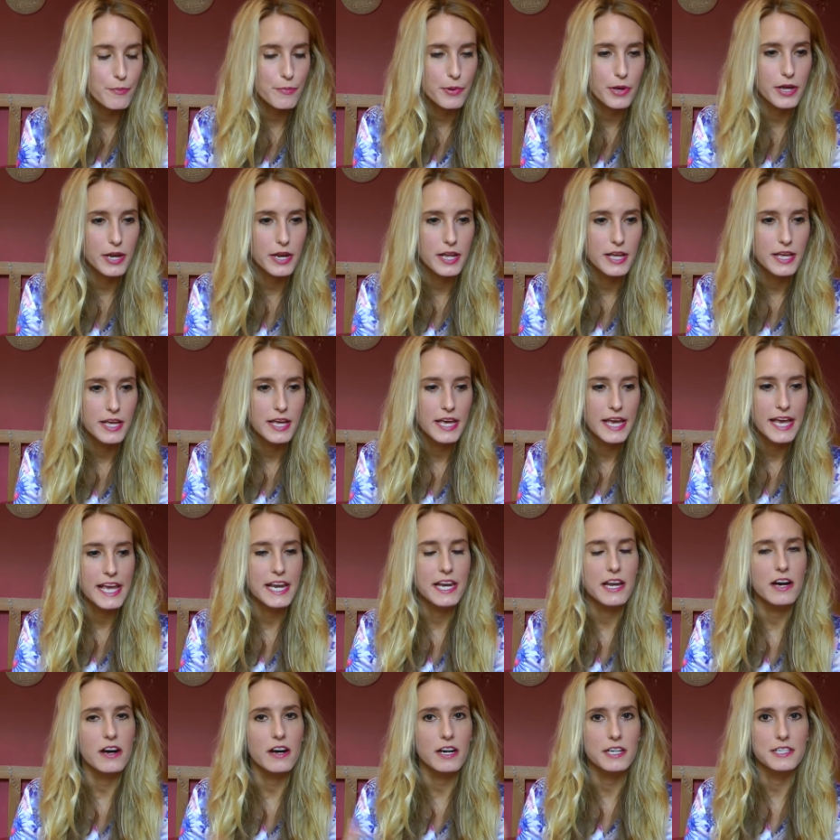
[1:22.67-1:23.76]
but
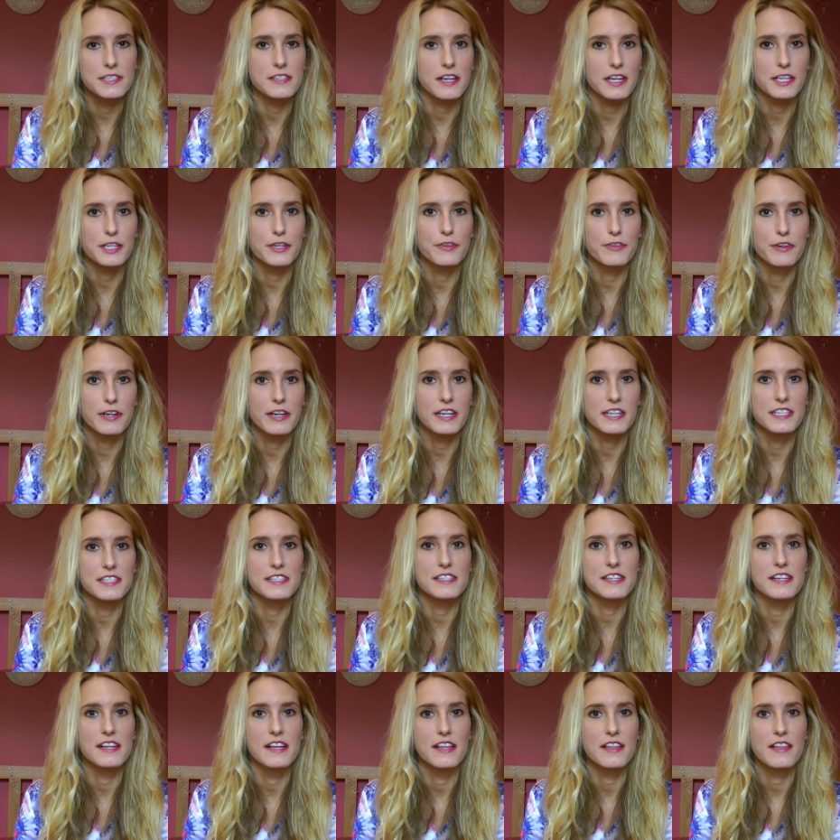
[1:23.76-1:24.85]
in hindsight you
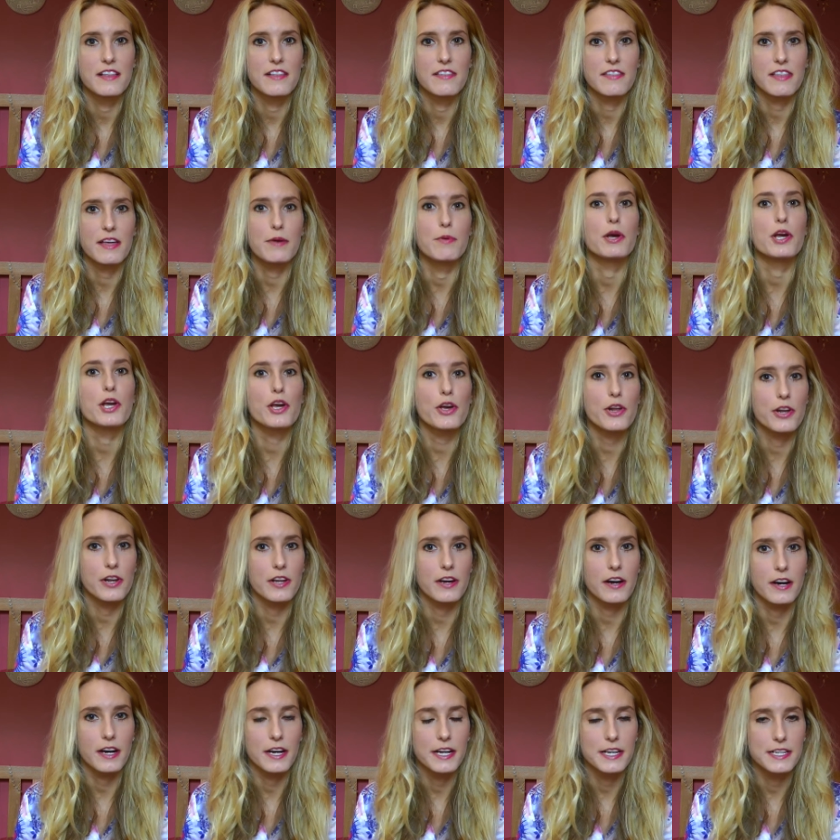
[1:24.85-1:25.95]
realise they were good
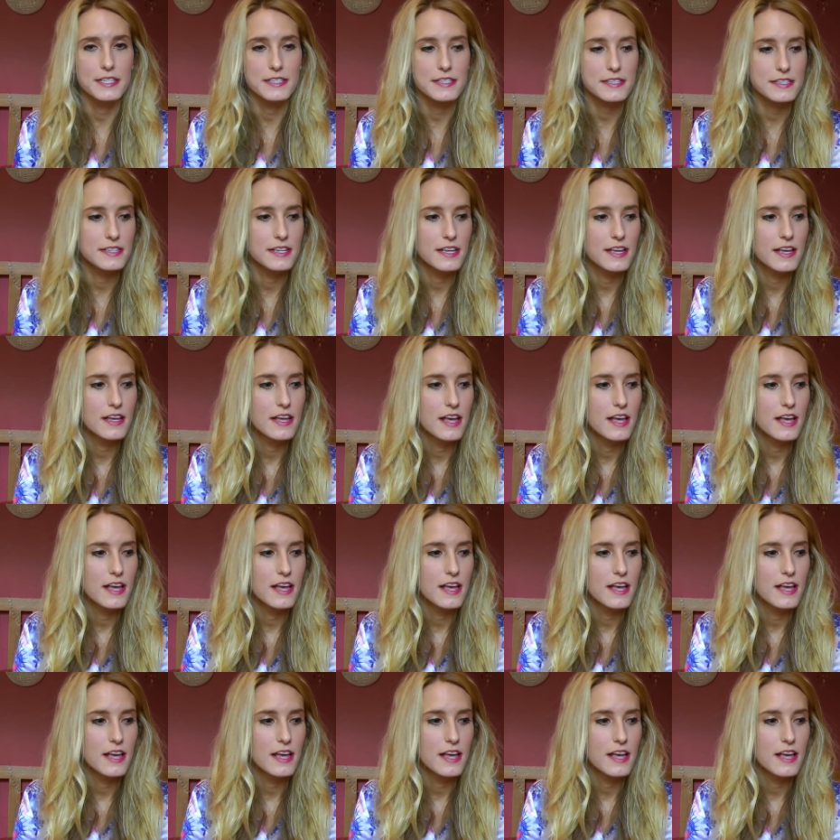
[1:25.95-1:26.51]
guys.